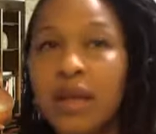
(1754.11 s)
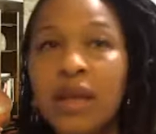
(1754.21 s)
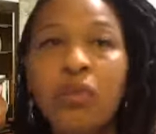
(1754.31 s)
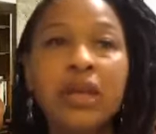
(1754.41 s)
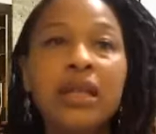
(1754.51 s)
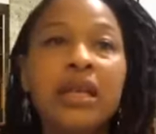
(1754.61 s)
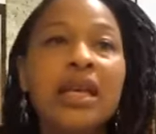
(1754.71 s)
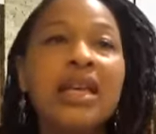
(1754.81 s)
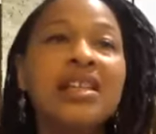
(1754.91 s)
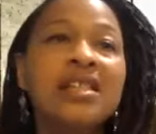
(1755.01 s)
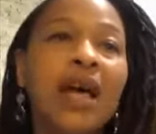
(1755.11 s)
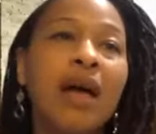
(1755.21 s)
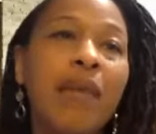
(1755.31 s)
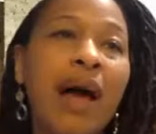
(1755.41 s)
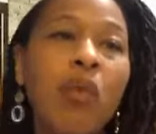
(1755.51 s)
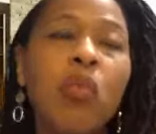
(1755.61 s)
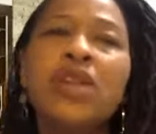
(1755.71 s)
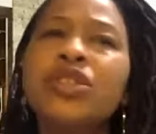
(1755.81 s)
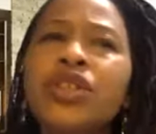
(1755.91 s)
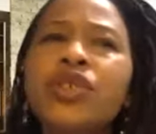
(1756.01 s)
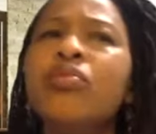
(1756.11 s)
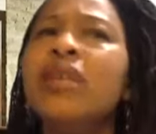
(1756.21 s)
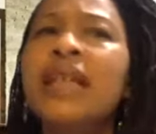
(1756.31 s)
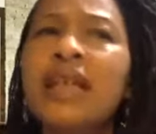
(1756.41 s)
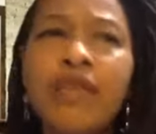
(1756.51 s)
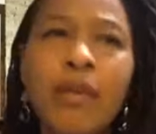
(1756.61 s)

It really is about, what do you believe